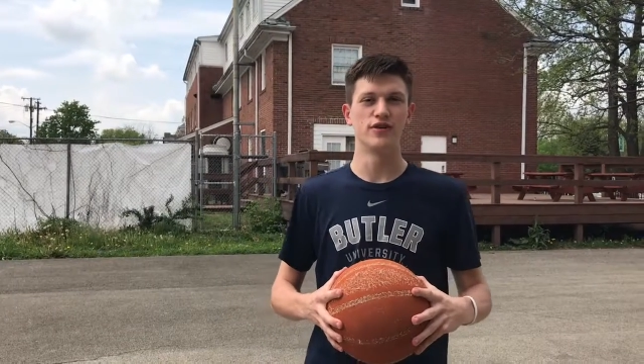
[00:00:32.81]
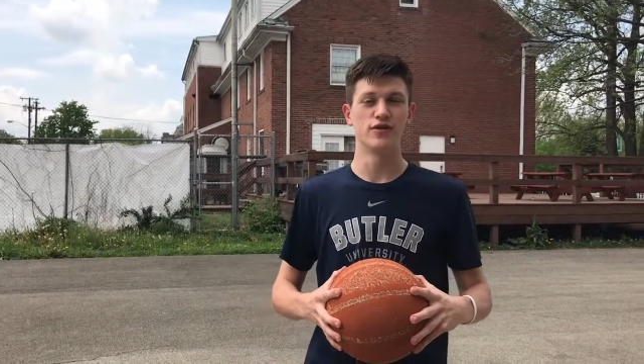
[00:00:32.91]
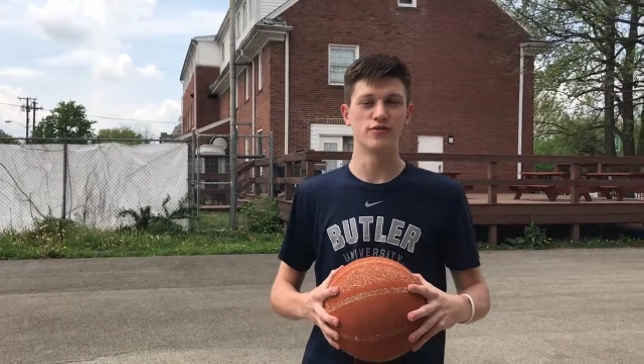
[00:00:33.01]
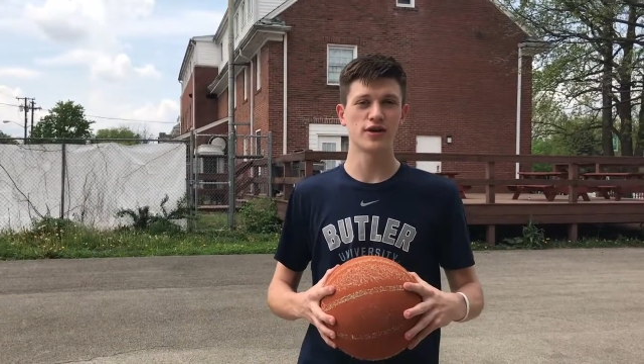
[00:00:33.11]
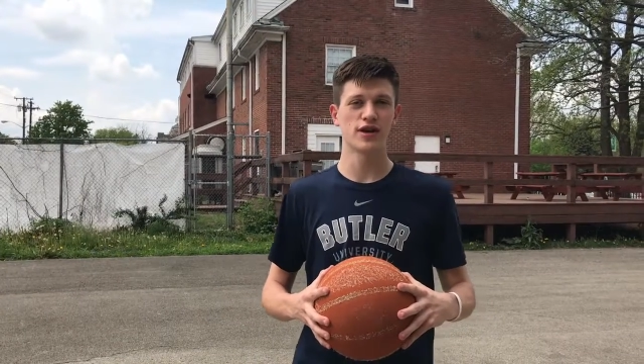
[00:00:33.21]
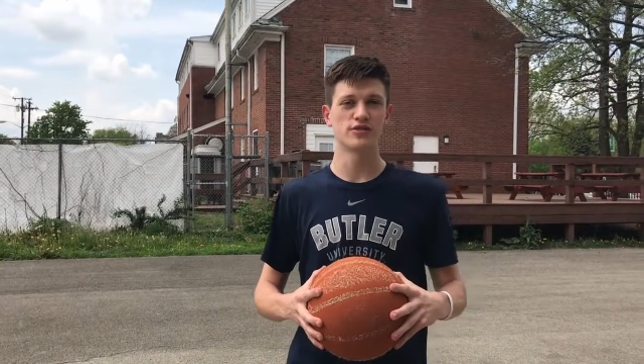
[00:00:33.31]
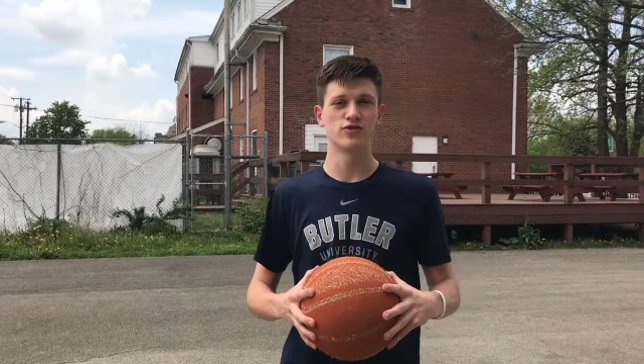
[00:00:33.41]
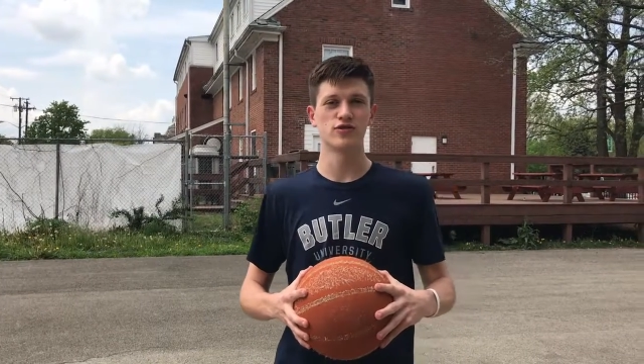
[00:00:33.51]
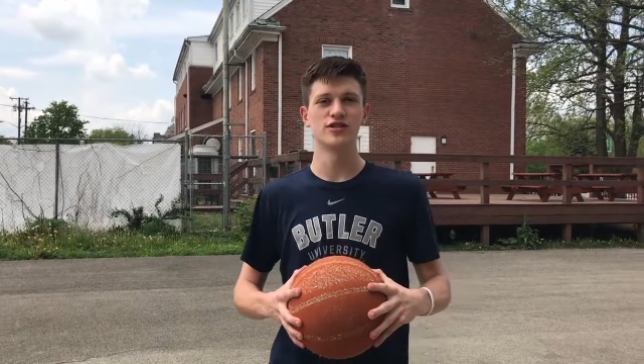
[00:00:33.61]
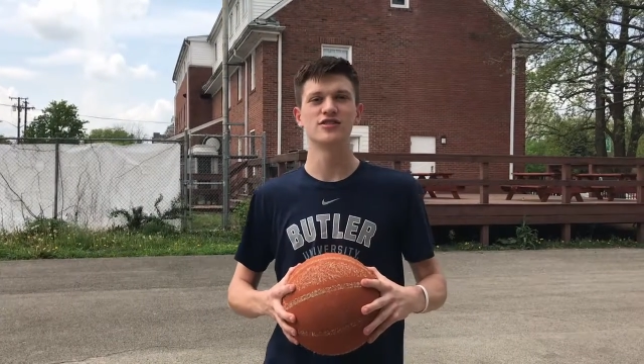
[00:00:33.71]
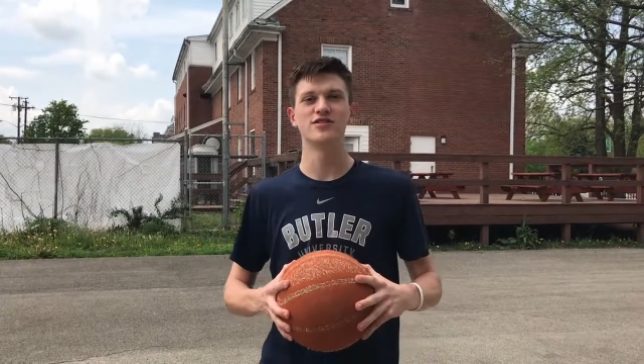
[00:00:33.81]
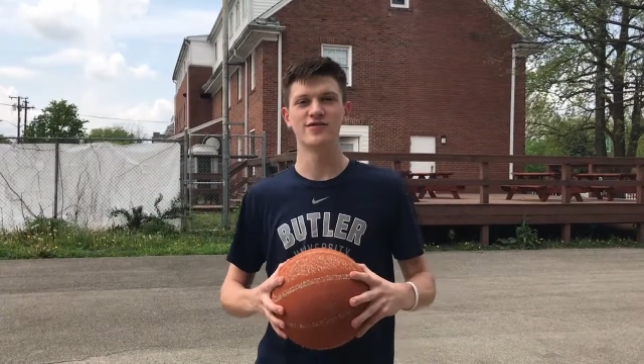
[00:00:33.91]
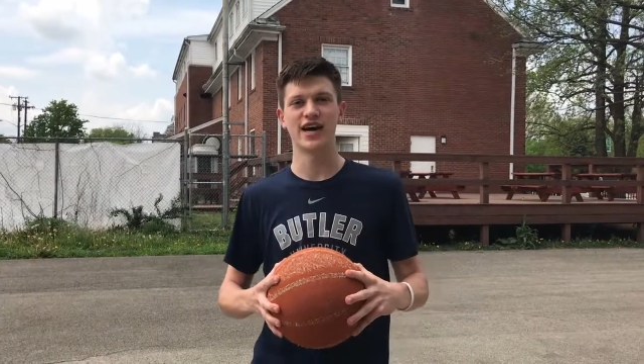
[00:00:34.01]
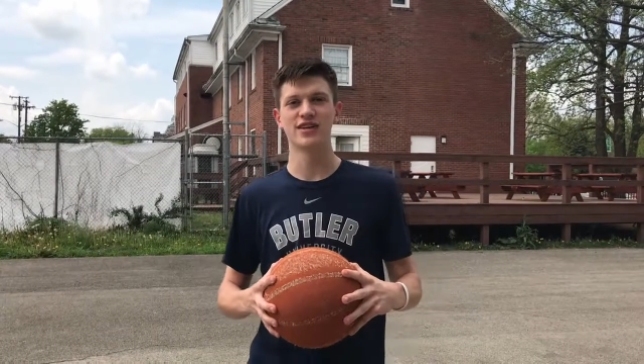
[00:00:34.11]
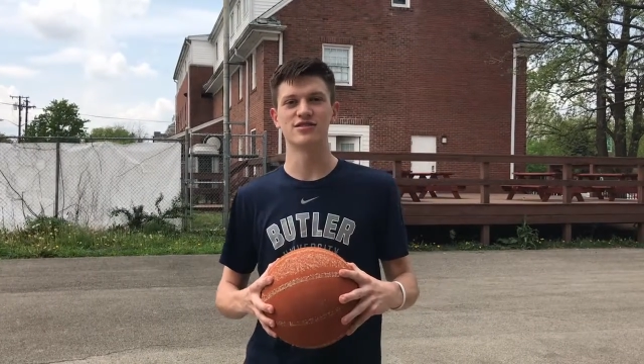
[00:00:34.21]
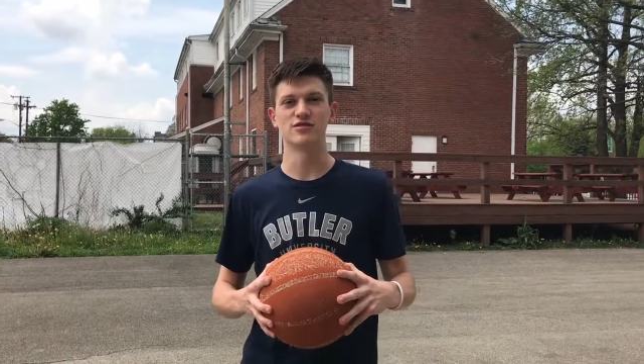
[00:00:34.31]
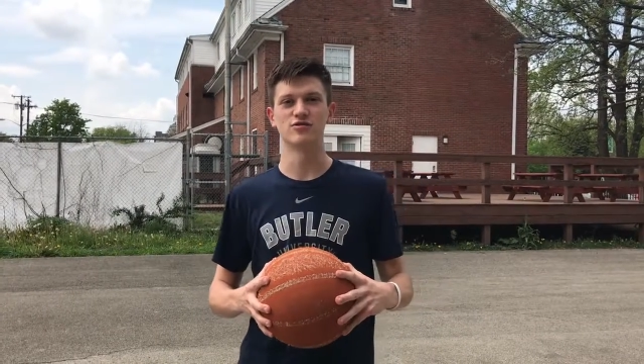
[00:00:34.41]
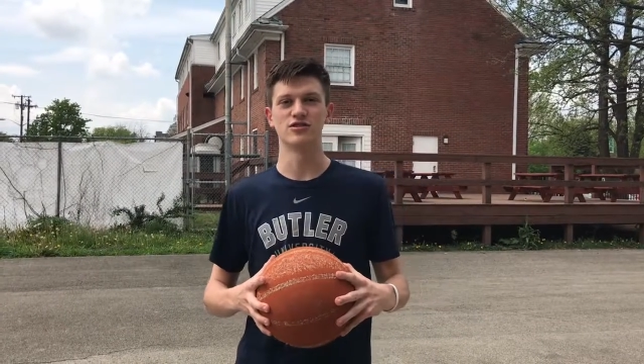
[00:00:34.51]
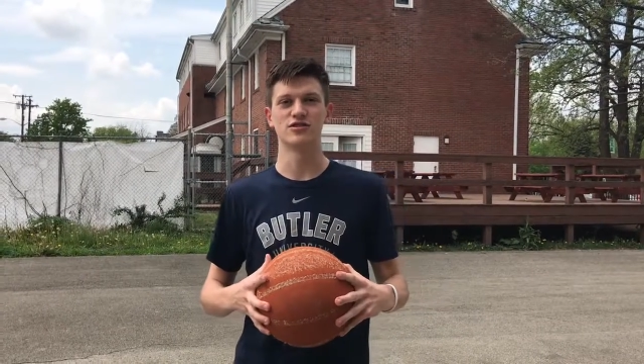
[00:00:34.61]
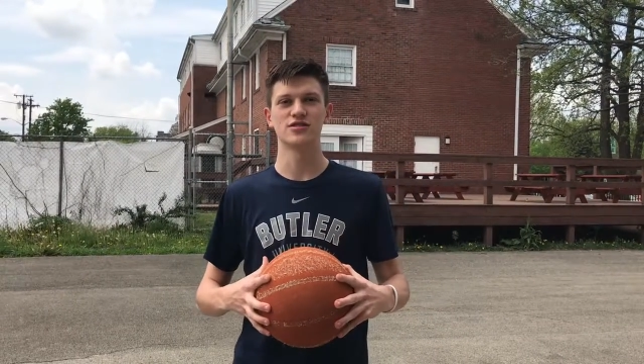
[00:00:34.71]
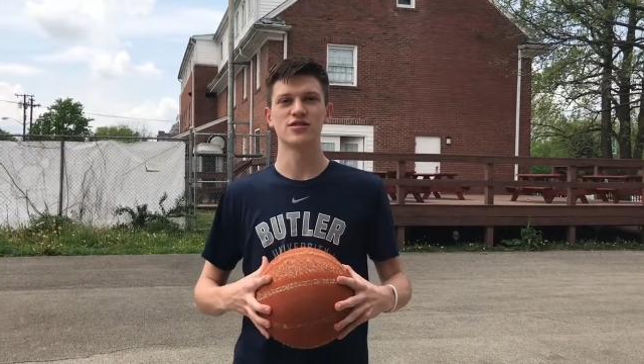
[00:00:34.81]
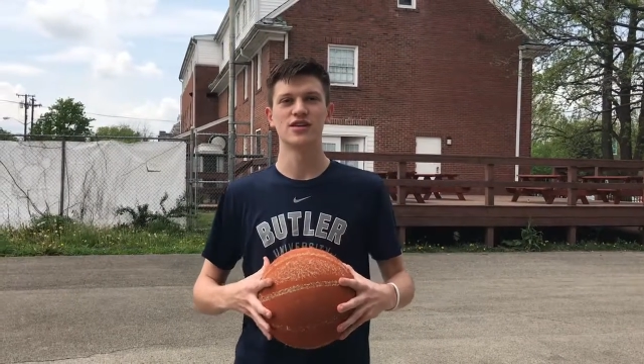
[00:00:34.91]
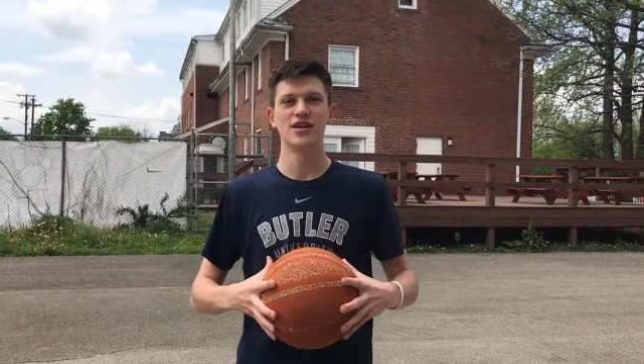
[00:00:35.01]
known concentrations of dye solutions.